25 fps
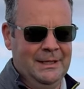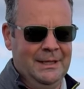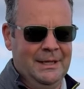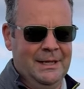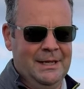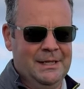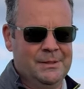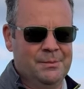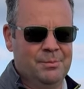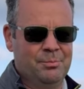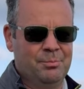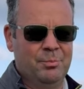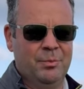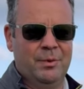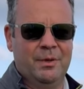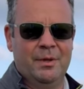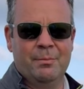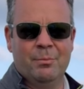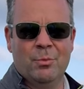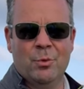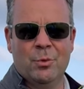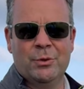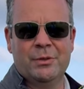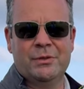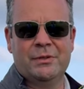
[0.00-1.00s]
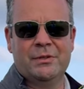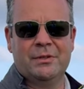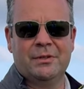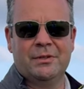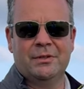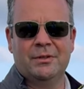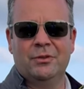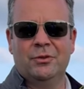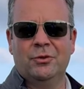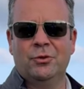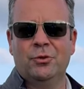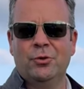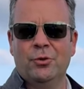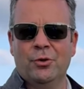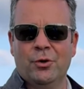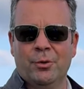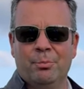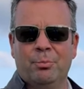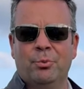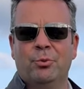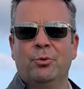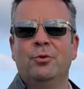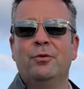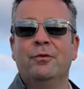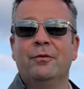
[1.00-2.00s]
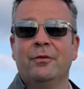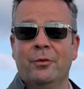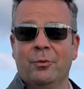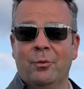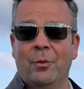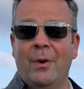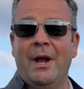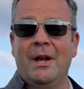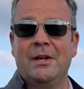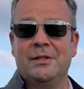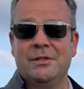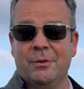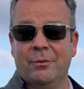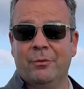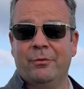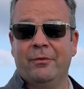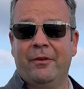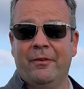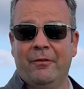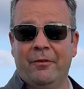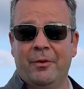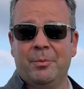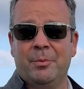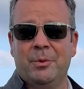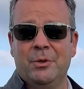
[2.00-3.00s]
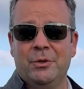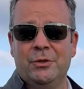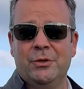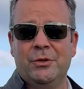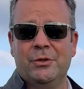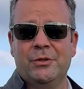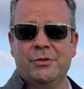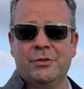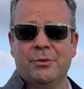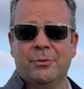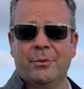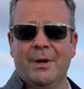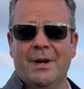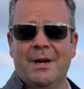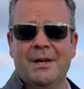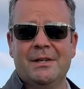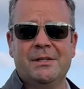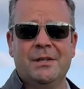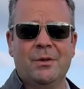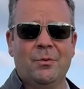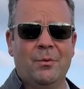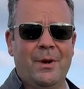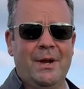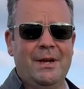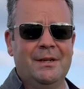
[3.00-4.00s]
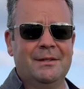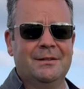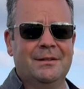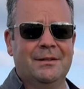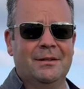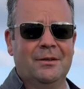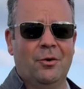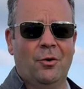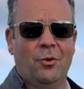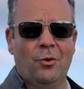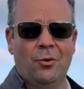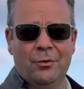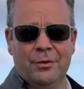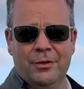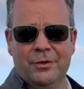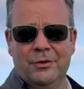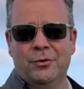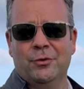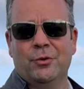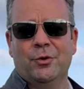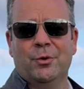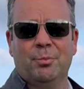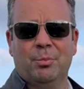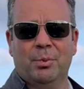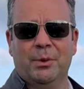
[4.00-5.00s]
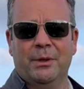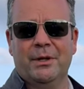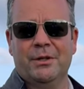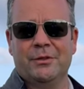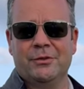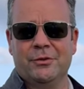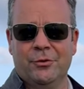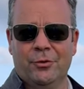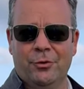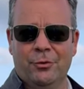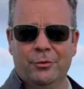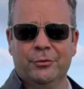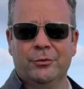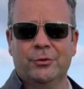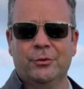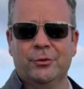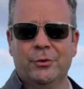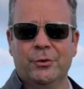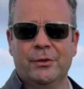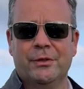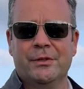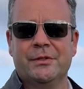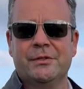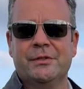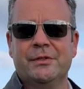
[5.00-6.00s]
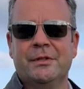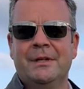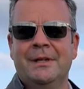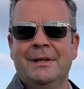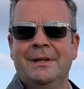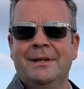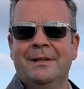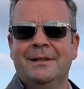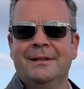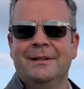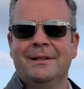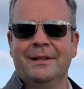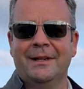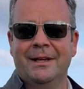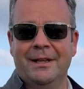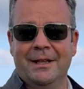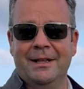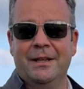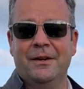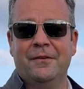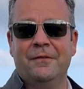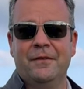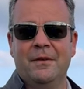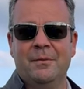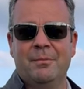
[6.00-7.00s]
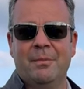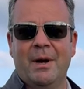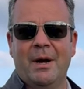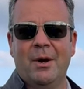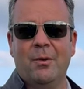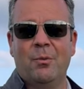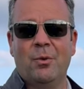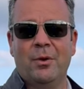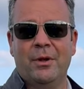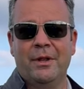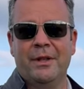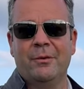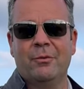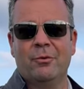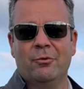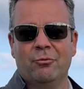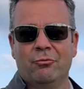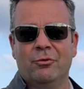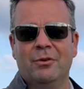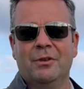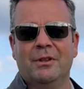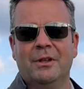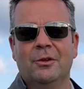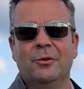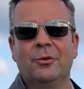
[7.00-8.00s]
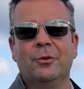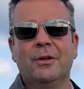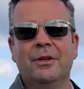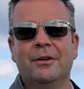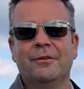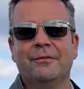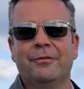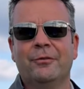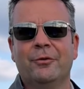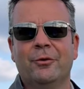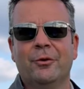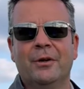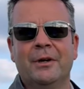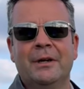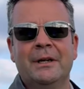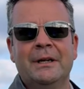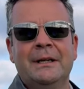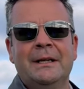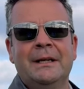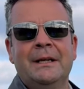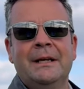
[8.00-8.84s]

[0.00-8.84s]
It's the most tour-proven wedge that we've ever produced. So we actually went to all the tour players on all tours to get their feedback, what they were really looking for.